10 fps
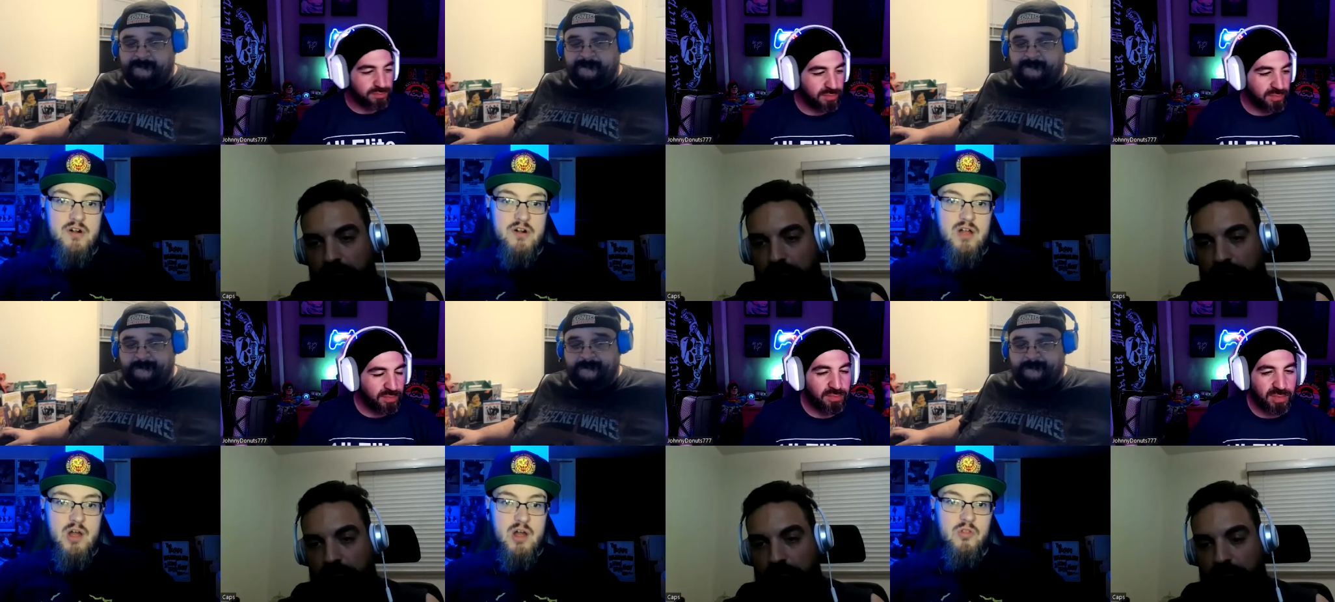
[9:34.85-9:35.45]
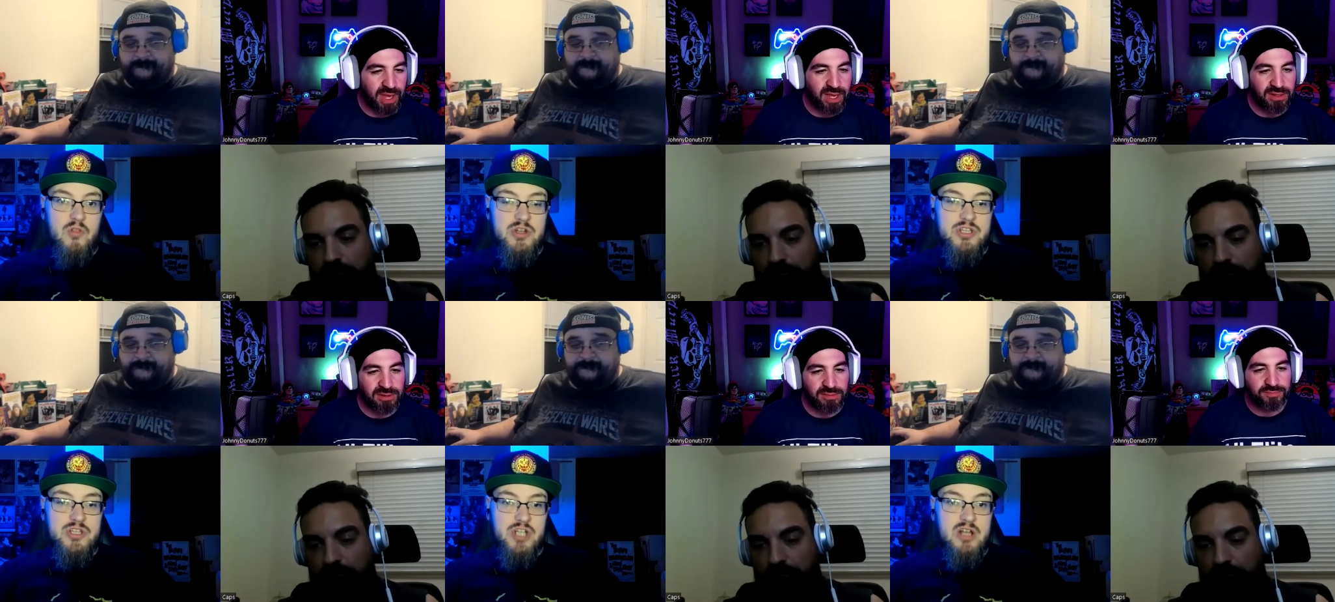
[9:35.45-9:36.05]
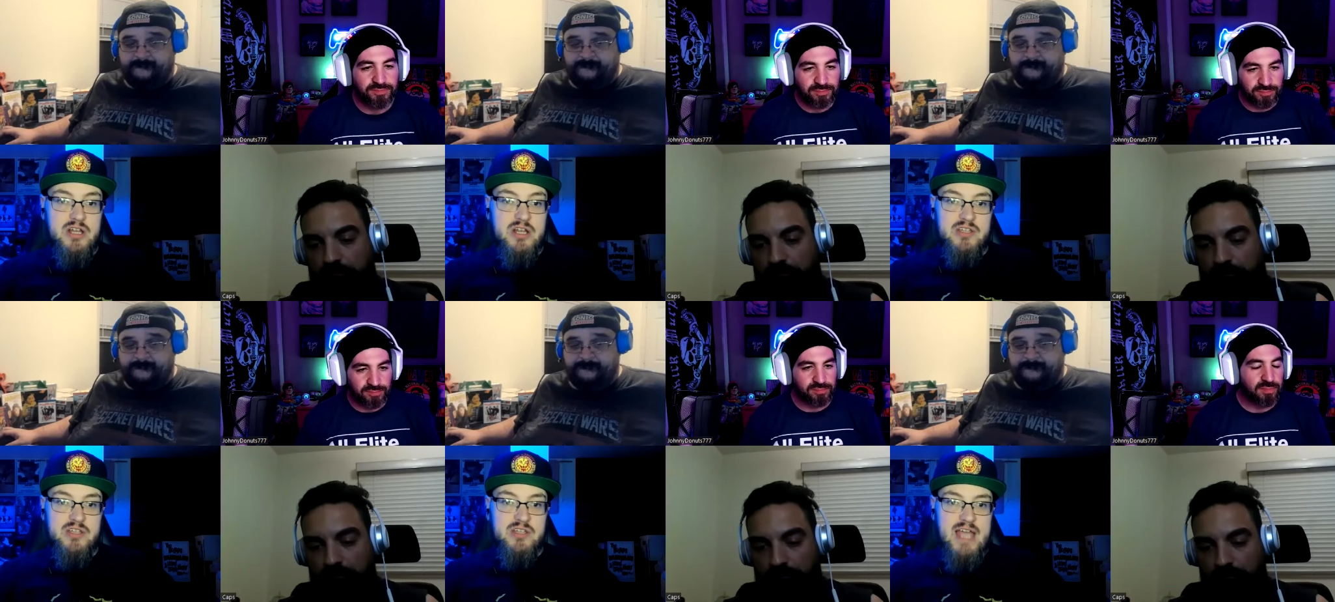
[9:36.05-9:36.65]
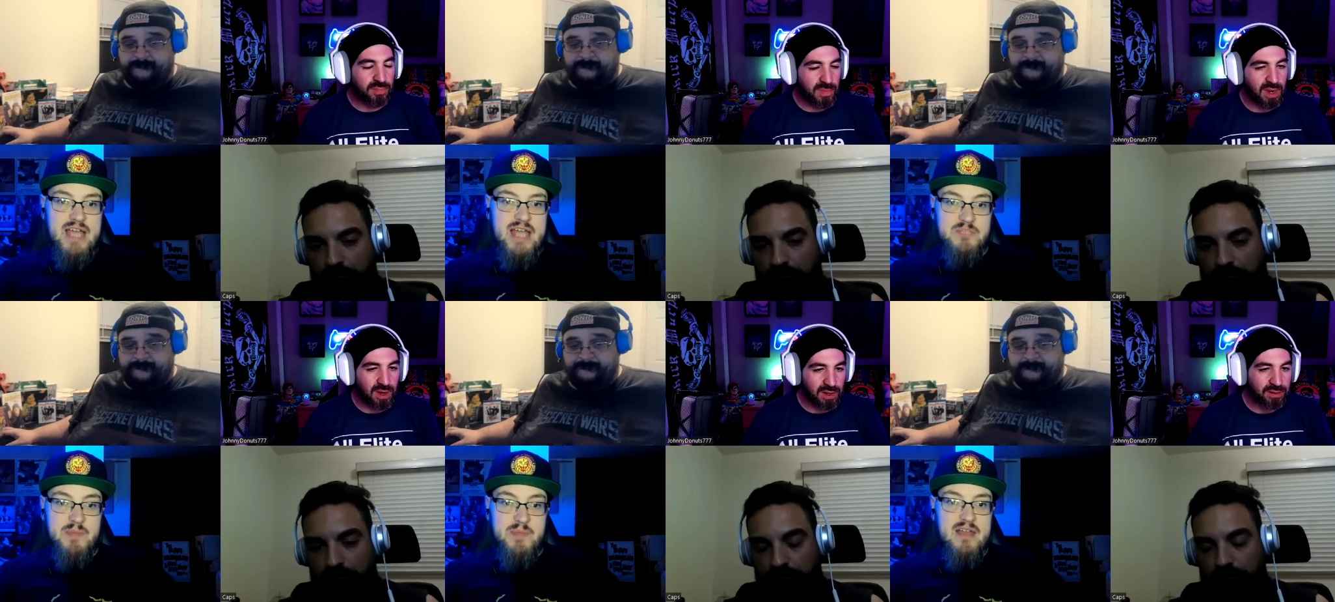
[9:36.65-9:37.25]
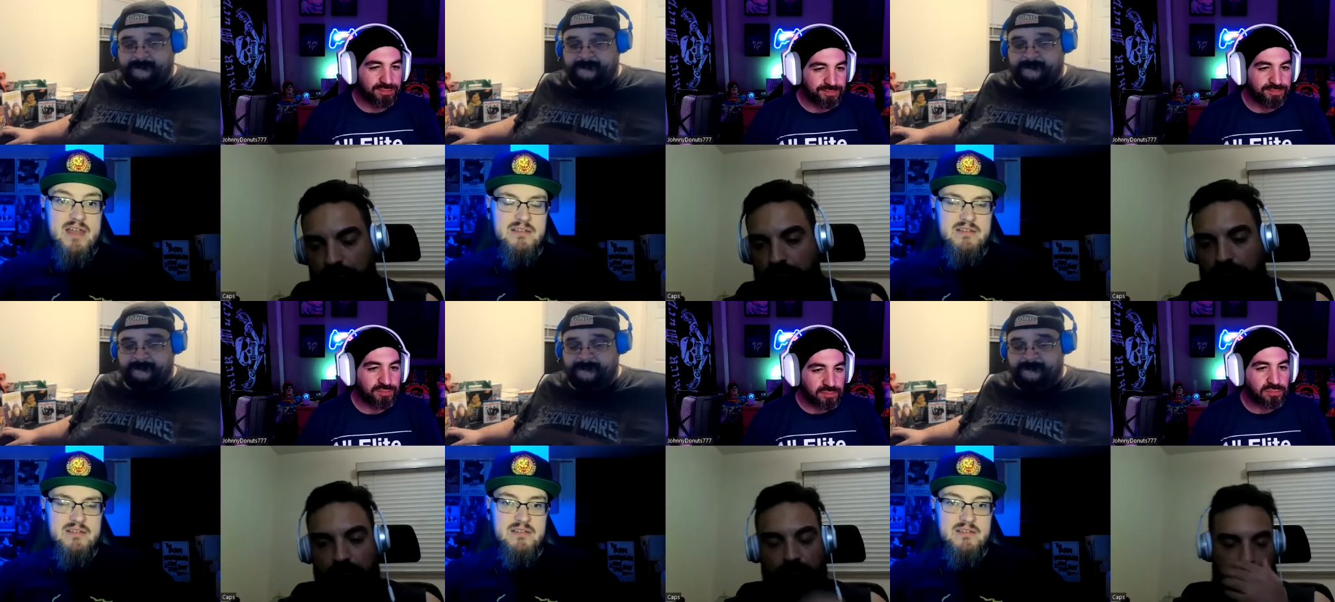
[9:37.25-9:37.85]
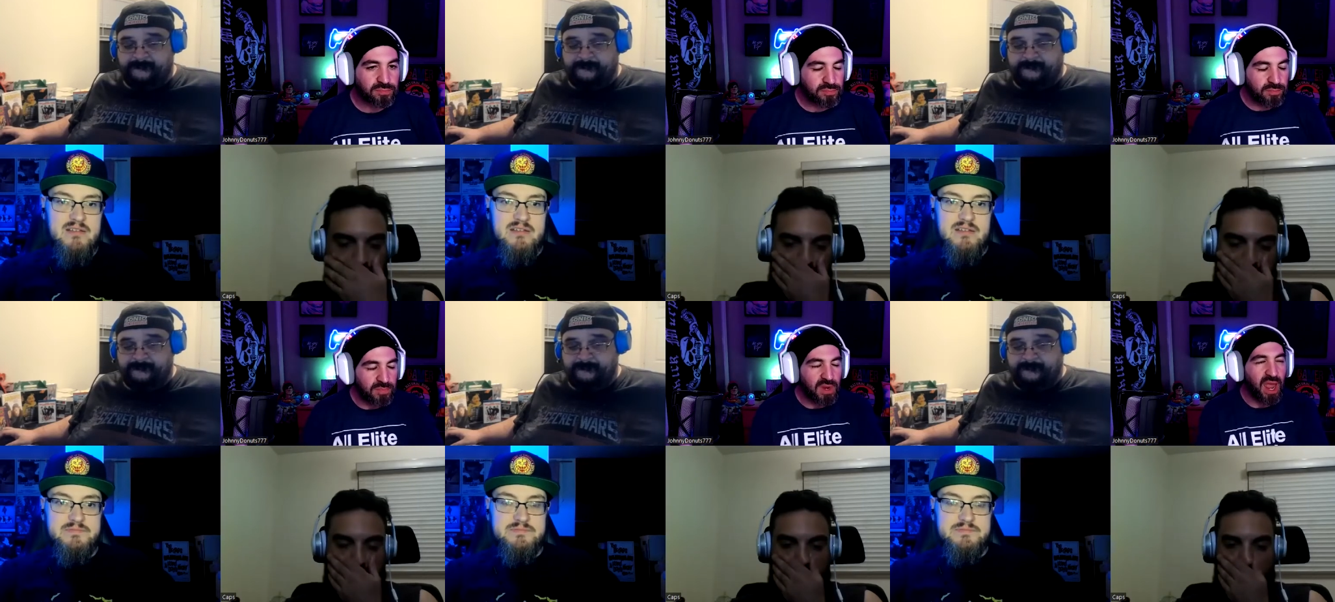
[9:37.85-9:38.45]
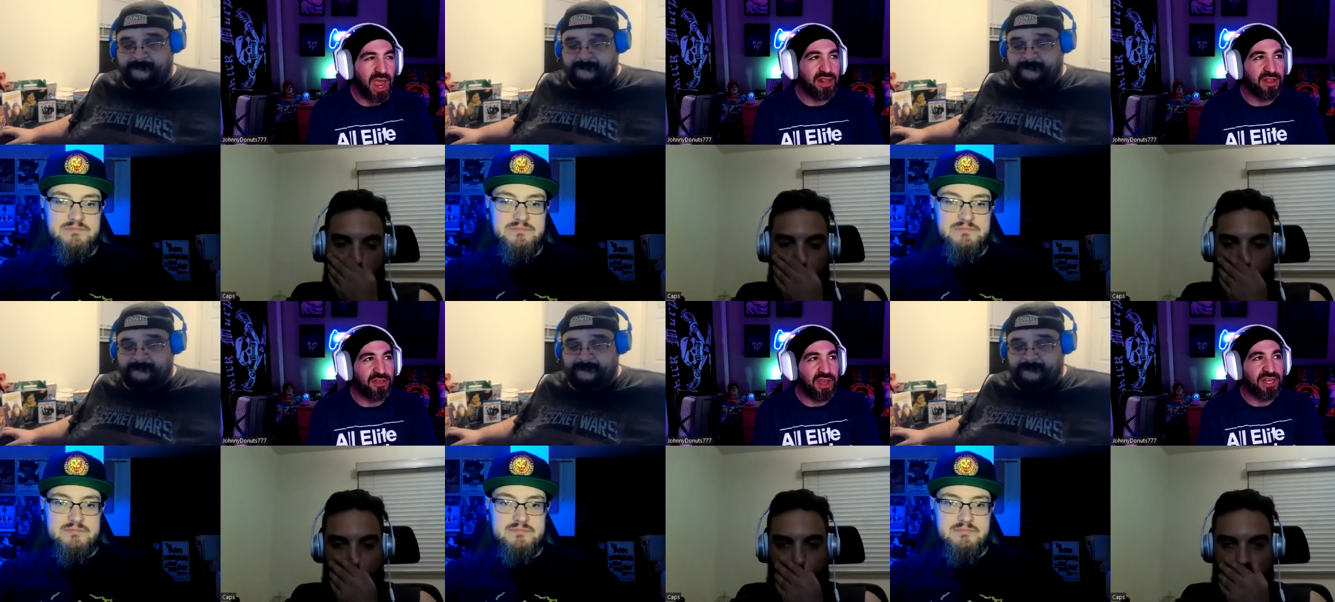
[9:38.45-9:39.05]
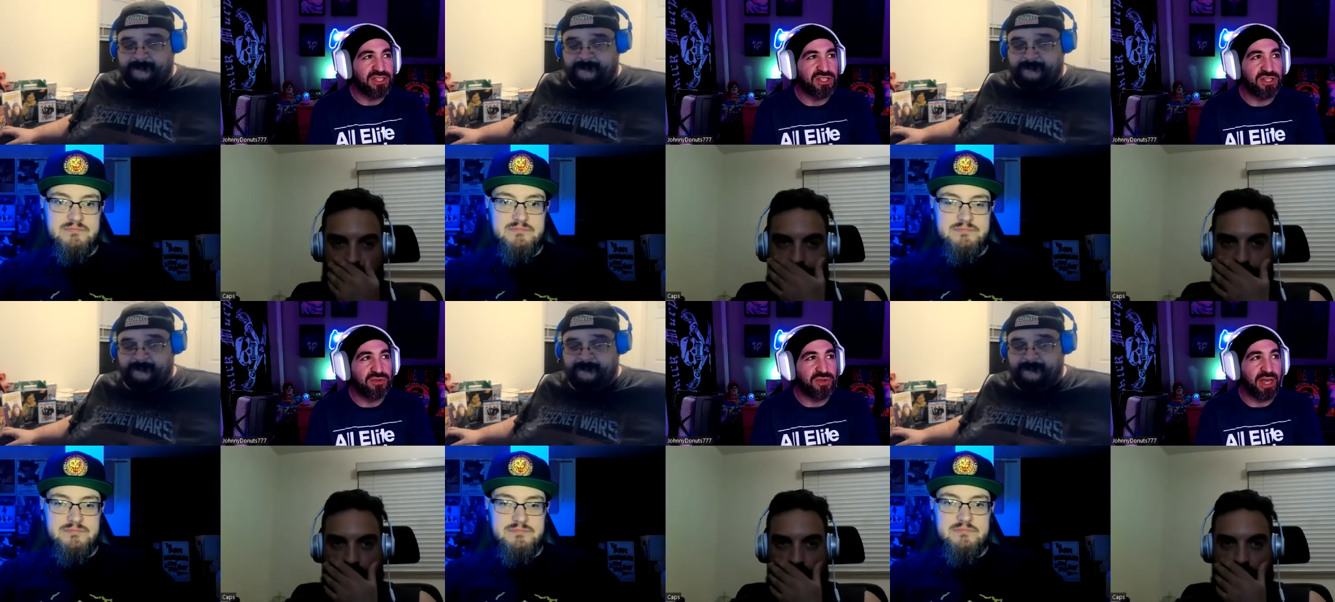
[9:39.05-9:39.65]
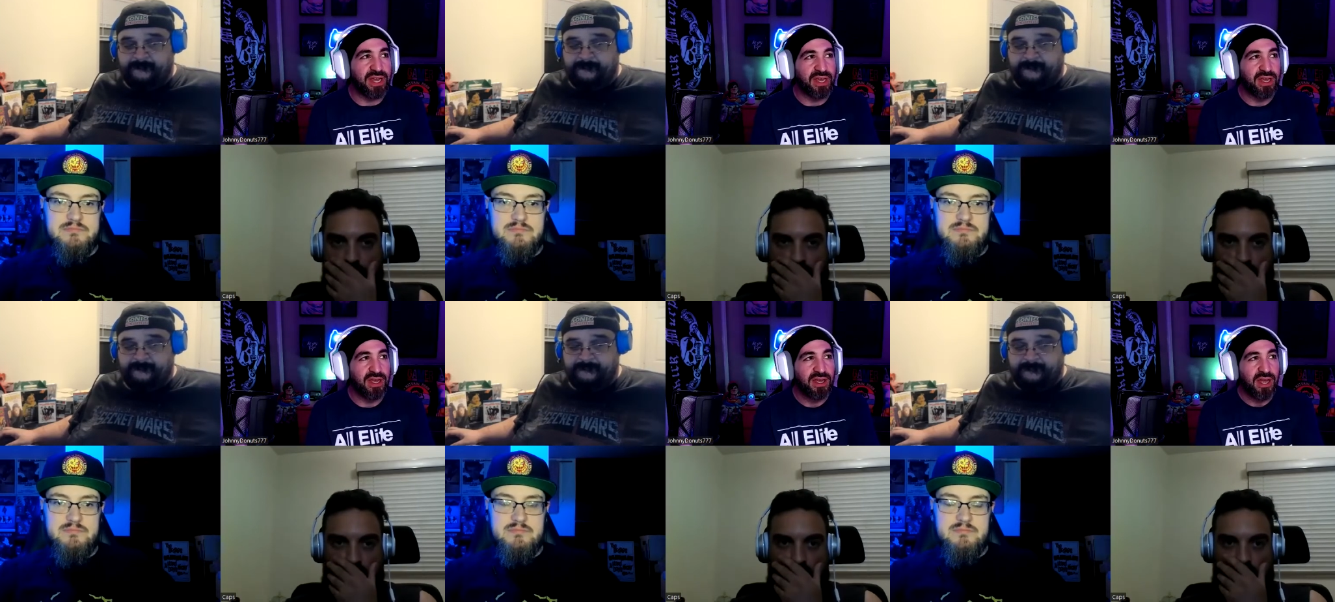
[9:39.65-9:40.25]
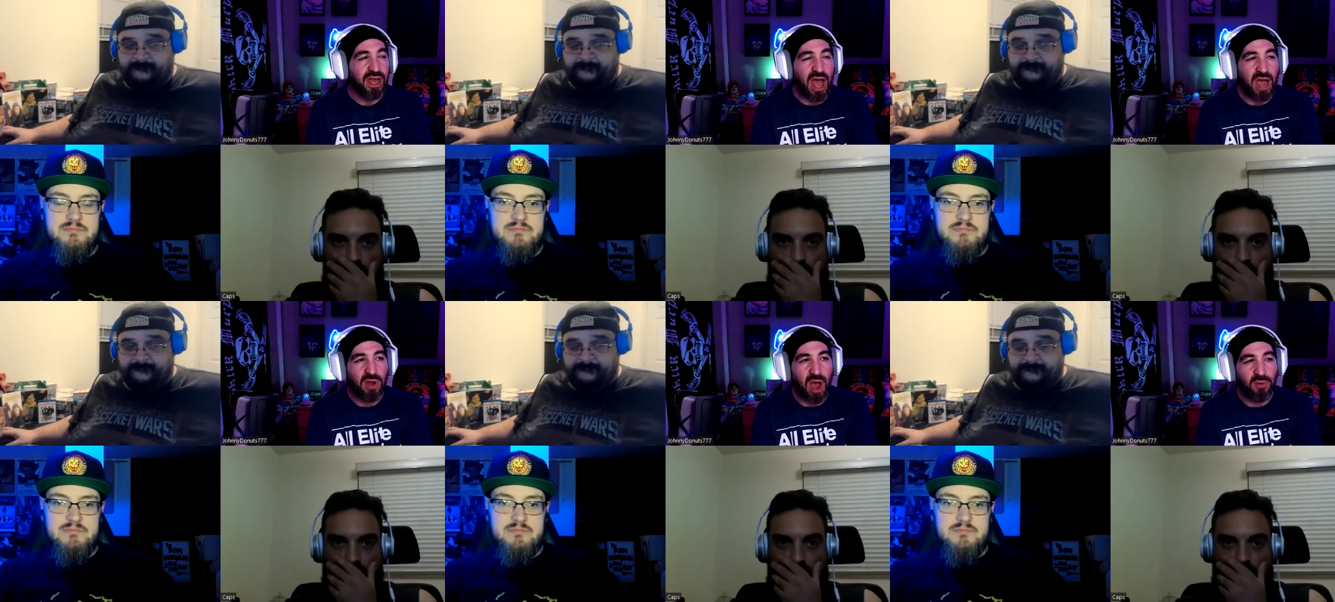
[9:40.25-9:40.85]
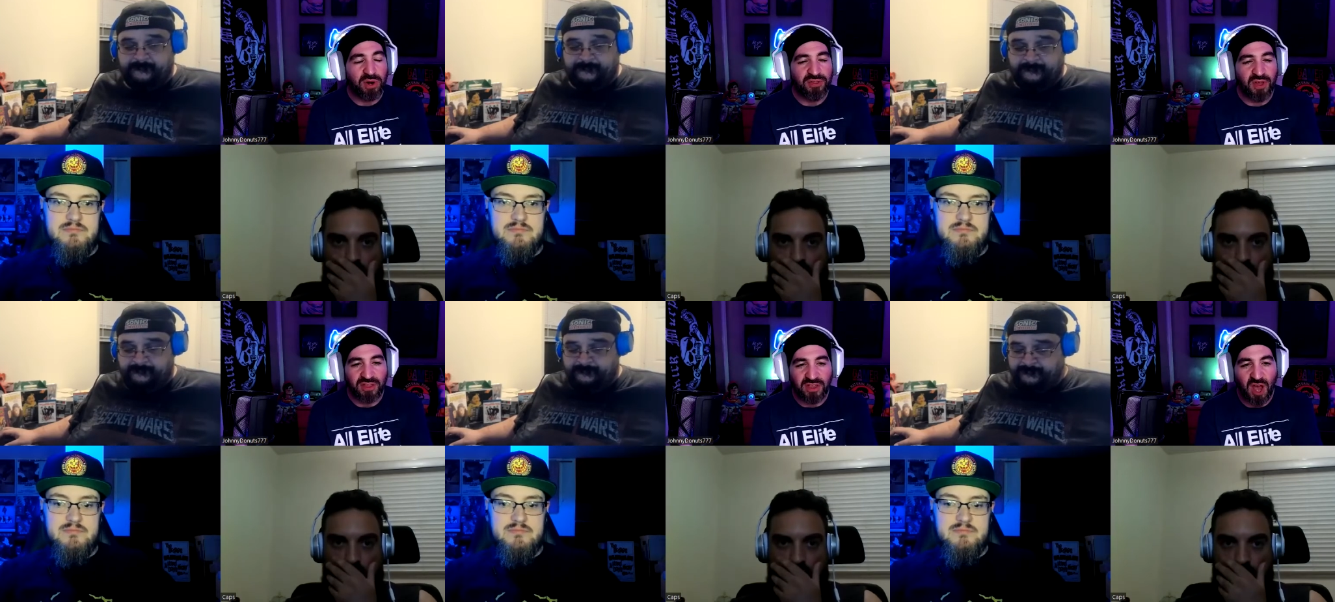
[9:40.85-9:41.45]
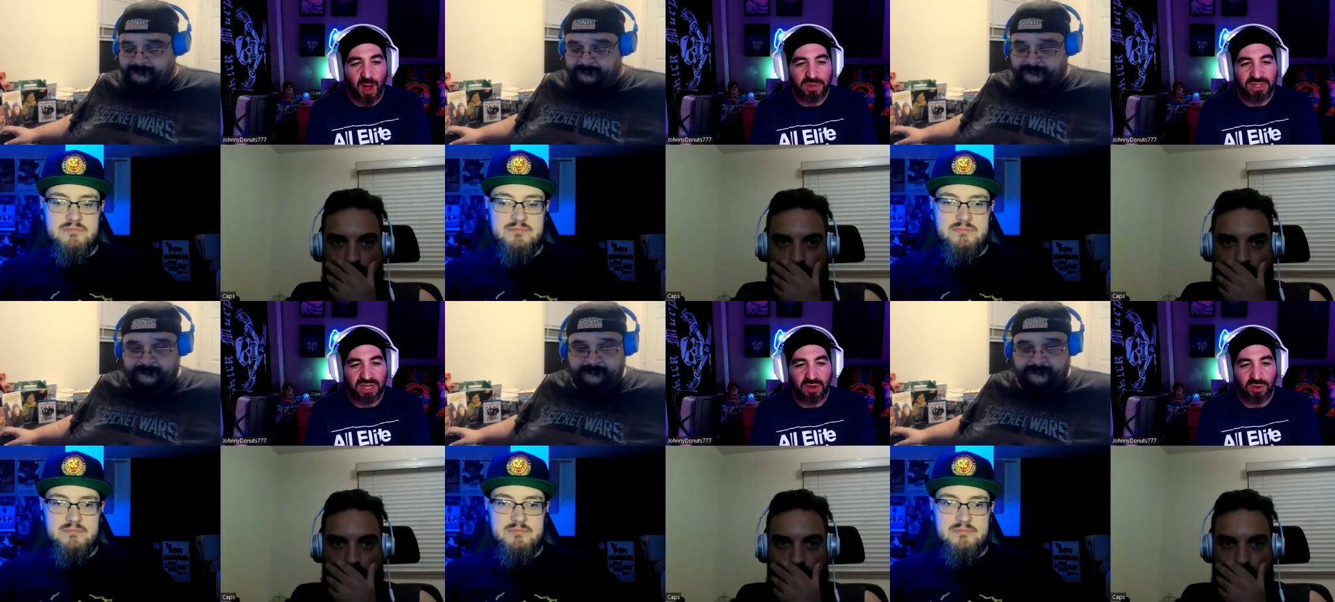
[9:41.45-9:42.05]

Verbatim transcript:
Speaker 1: a, a good yeah. chunk of the that span.
Speaker 2: And the thing is, too, like I, I would have thought the opposite